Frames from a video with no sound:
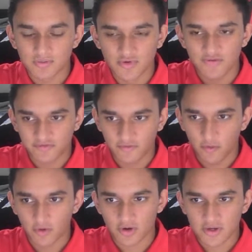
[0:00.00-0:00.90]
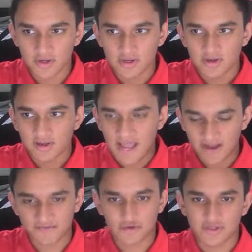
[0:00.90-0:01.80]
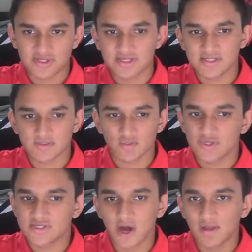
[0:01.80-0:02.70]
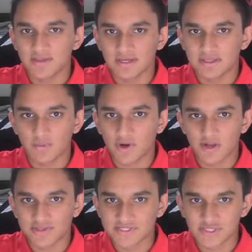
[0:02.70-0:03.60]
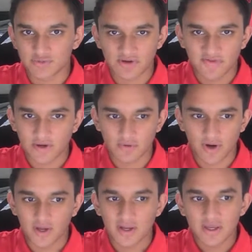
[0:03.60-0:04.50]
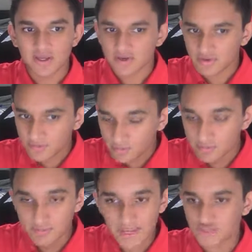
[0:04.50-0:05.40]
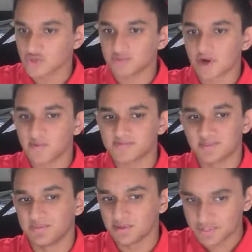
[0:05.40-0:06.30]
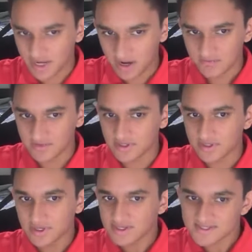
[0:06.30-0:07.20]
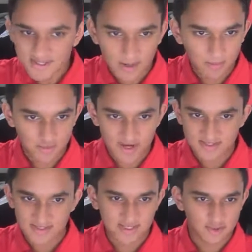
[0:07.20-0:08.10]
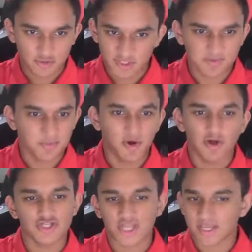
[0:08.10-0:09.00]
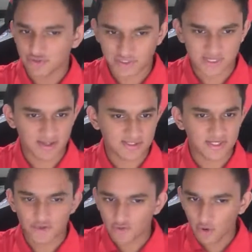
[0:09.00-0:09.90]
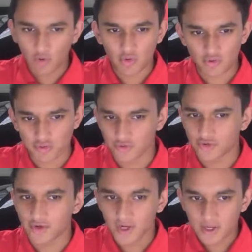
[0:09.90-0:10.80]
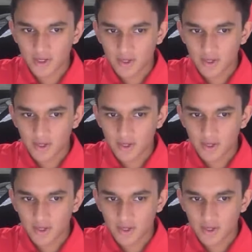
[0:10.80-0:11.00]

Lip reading: moving forward after this season? We saw that they went on this terrific run. Major props to Billy Donovan, Sam Presti, Chris Paul, Shai Gilgeous-Alexander, the whole crew.